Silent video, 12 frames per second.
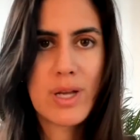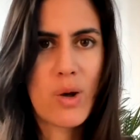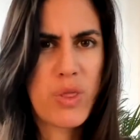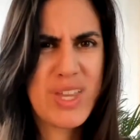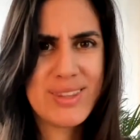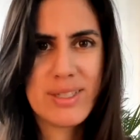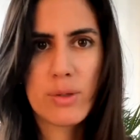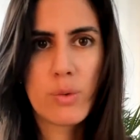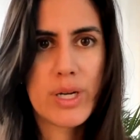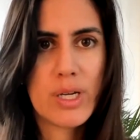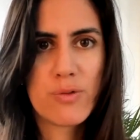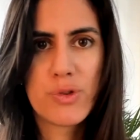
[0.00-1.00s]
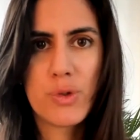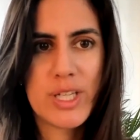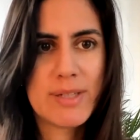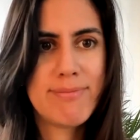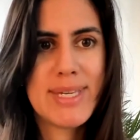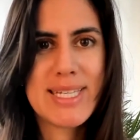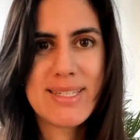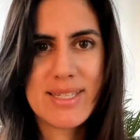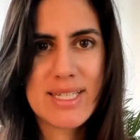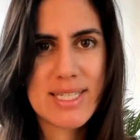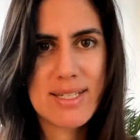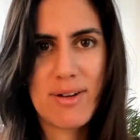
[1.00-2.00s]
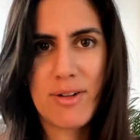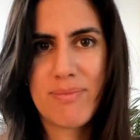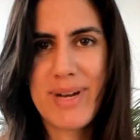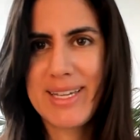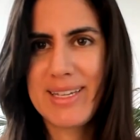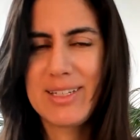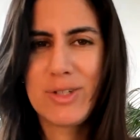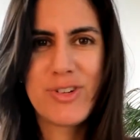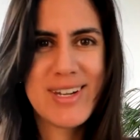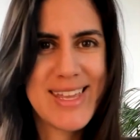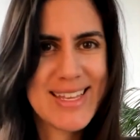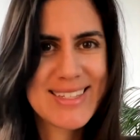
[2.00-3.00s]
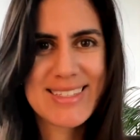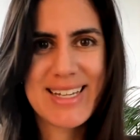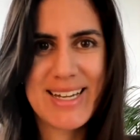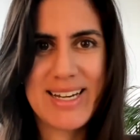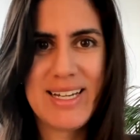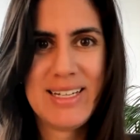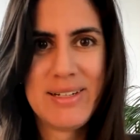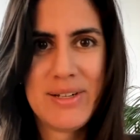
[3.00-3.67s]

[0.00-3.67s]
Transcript: authentic way of doing business on my unique style.